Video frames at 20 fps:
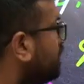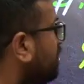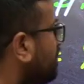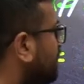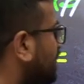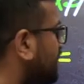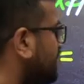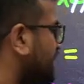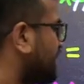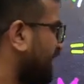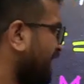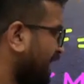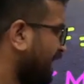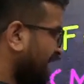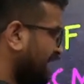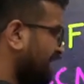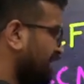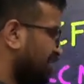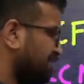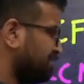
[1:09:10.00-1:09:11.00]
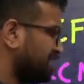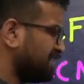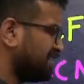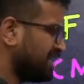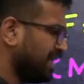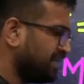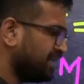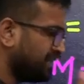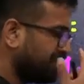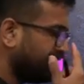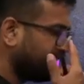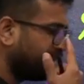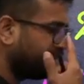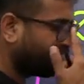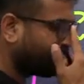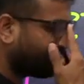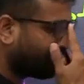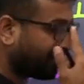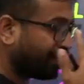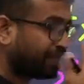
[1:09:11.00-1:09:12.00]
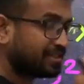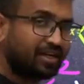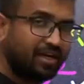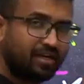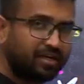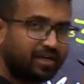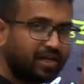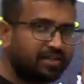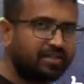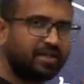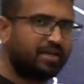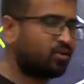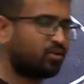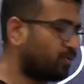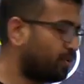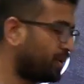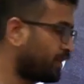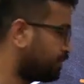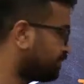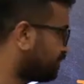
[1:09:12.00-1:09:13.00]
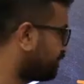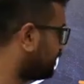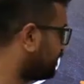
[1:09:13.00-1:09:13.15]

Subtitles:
First get an idea of this, and then in one of the class I'll take that, don't worry.